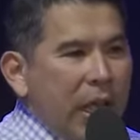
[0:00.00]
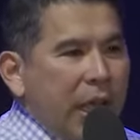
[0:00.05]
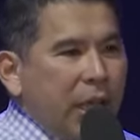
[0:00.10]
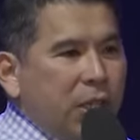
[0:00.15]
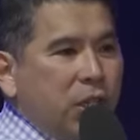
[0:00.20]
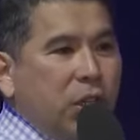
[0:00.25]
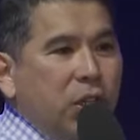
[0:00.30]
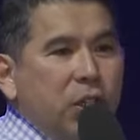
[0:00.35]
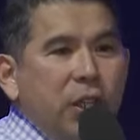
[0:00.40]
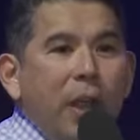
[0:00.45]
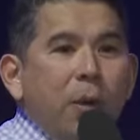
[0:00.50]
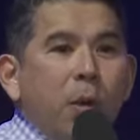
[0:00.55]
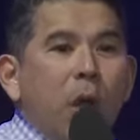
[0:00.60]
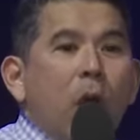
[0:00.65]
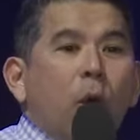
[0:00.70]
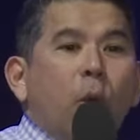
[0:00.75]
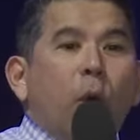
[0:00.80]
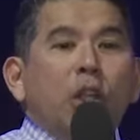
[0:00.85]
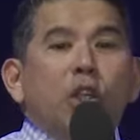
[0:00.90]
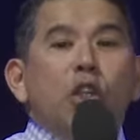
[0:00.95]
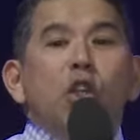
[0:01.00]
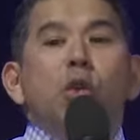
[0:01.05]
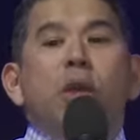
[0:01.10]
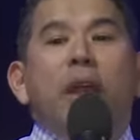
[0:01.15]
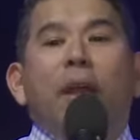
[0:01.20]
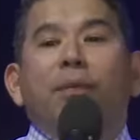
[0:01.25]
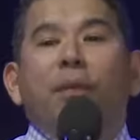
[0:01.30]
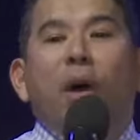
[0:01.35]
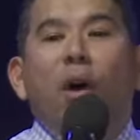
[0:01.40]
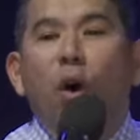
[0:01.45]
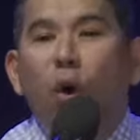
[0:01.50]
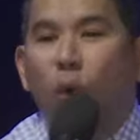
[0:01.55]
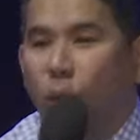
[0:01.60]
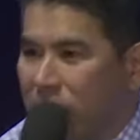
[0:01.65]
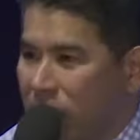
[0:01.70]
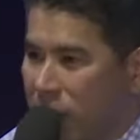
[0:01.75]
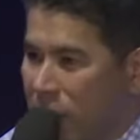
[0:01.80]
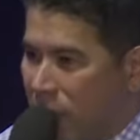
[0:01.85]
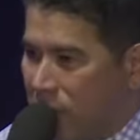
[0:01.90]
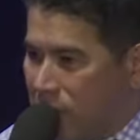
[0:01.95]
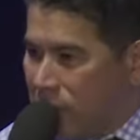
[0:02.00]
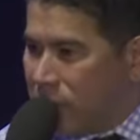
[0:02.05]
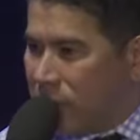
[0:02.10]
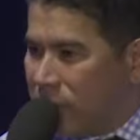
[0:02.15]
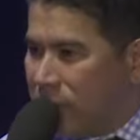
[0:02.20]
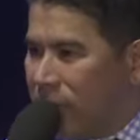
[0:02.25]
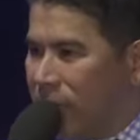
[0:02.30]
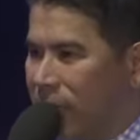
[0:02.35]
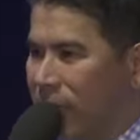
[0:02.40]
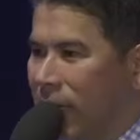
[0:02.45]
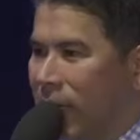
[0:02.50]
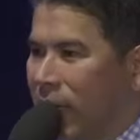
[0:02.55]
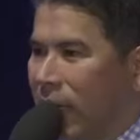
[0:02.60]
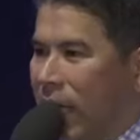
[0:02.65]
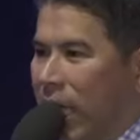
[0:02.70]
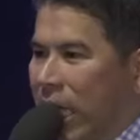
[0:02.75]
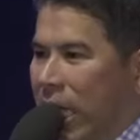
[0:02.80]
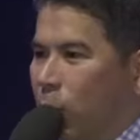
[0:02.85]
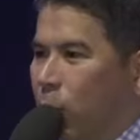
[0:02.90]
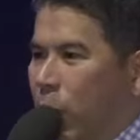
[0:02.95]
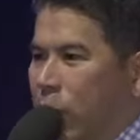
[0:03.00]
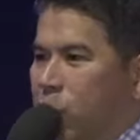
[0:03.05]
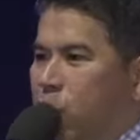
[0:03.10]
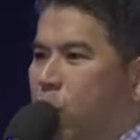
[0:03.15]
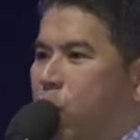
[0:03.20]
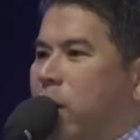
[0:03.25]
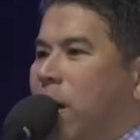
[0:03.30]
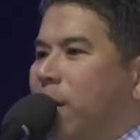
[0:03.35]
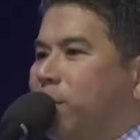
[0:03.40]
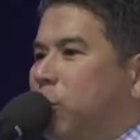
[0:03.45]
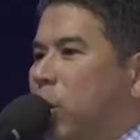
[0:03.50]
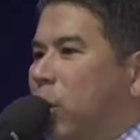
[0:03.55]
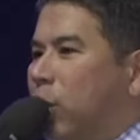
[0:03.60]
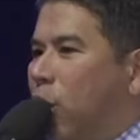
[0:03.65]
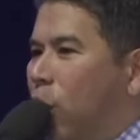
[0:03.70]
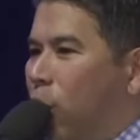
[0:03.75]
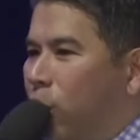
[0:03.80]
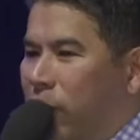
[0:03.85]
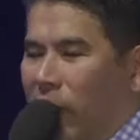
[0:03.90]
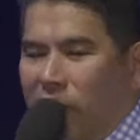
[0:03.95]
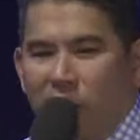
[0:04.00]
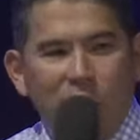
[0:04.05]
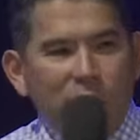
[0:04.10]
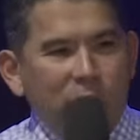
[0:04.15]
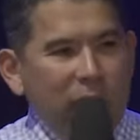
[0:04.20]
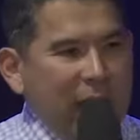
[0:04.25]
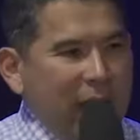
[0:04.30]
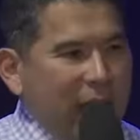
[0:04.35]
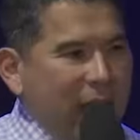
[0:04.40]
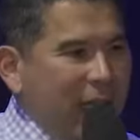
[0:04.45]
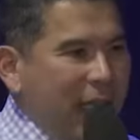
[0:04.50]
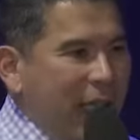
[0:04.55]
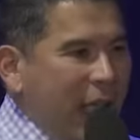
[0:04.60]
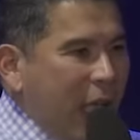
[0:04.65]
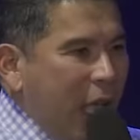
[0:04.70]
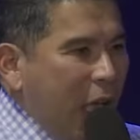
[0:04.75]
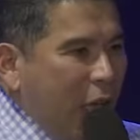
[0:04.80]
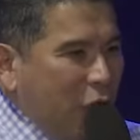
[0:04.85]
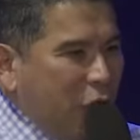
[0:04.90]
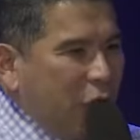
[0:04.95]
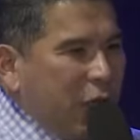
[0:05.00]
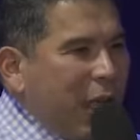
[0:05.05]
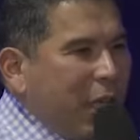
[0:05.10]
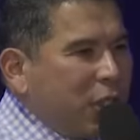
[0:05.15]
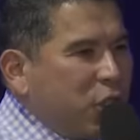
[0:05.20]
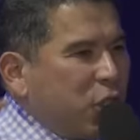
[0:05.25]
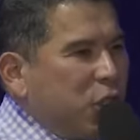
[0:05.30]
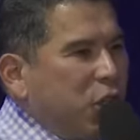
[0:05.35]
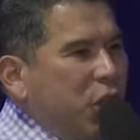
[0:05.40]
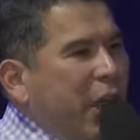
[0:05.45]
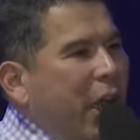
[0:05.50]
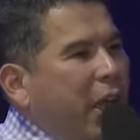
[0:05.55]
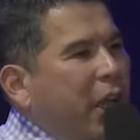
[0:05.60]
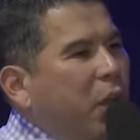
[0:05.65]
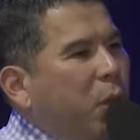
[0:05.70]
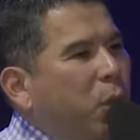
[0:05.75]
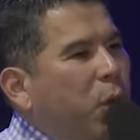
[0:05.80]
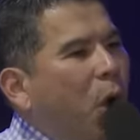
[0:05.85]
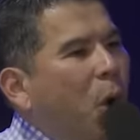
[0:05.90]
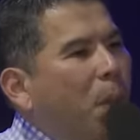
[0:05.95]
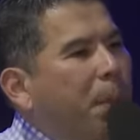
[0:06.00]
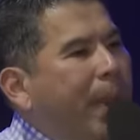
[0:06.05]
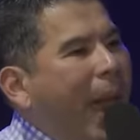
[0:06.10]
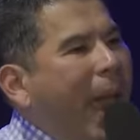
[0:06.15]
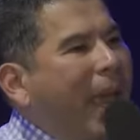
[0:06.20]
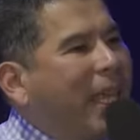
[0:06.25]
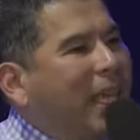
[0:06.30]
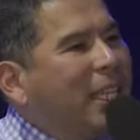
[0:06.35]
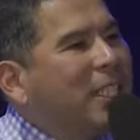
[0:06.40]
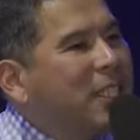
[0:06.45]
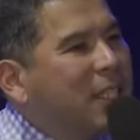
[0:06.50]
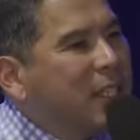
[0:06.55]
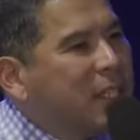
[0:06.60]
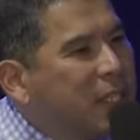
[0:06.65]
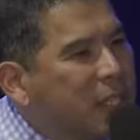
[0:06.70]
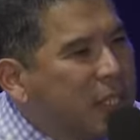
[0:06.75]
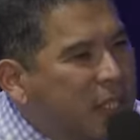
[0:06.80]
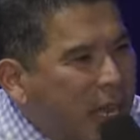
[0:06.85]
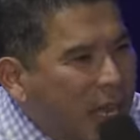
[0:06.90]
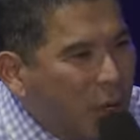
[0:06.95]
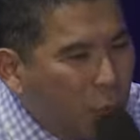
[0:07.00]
It's the same when you get the Holy Ghost when you come to know the Lord, you're not just you're not going to roll back into sin.